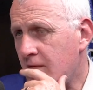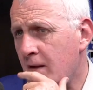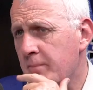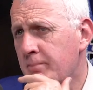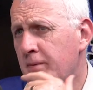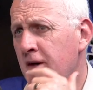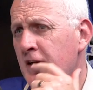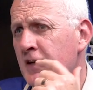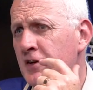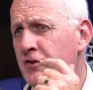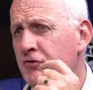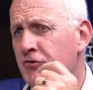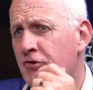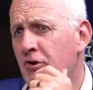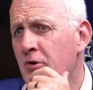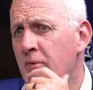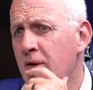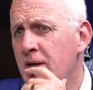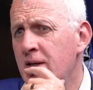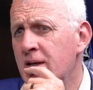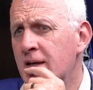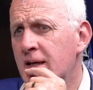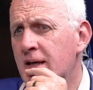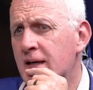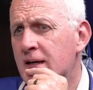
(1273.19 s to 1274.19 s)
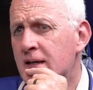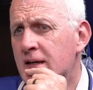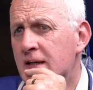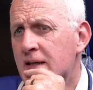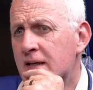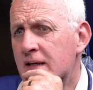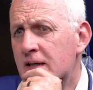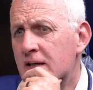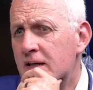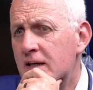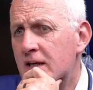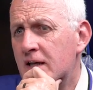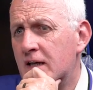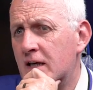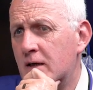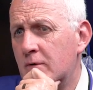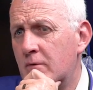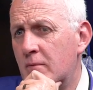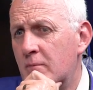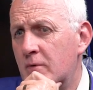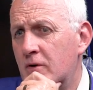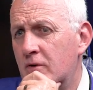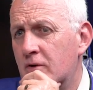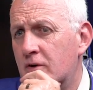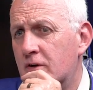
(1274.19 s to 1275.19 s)
But it's true, isn't it?
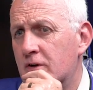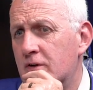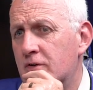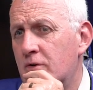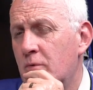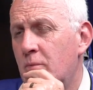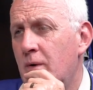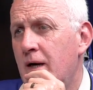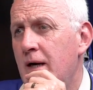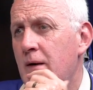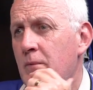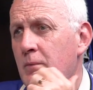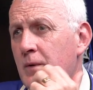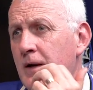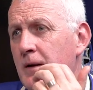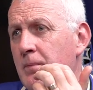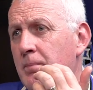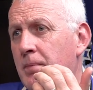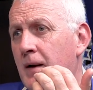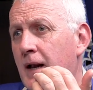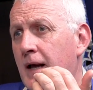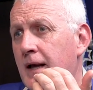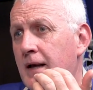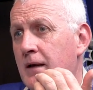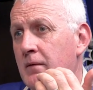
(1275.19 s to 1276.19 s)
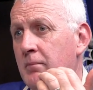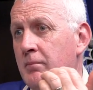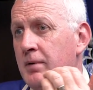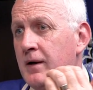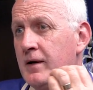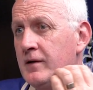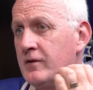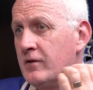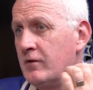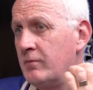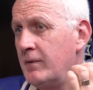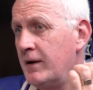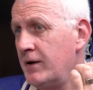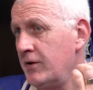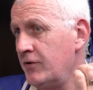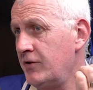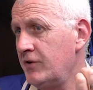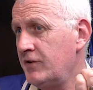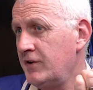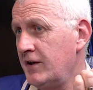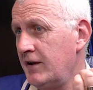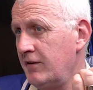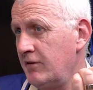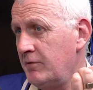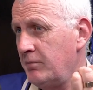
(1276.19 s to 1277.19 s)
When we look at the way we play compared to the way other
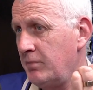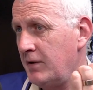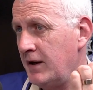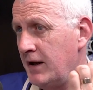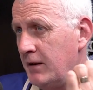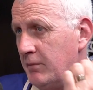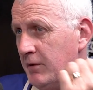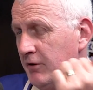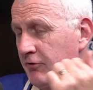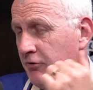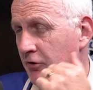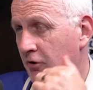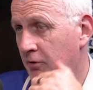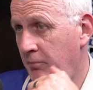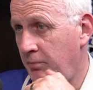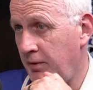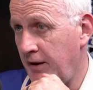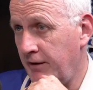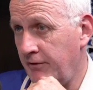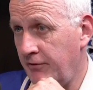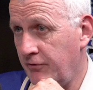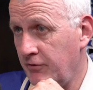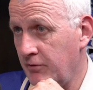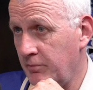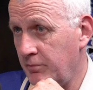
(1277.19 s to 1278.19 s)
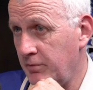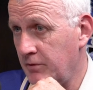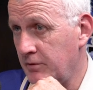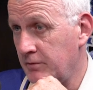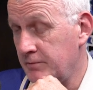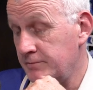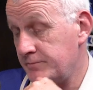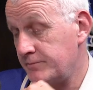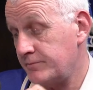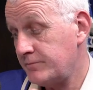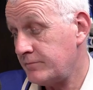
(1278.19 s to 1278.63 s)
teams play, we try and play football.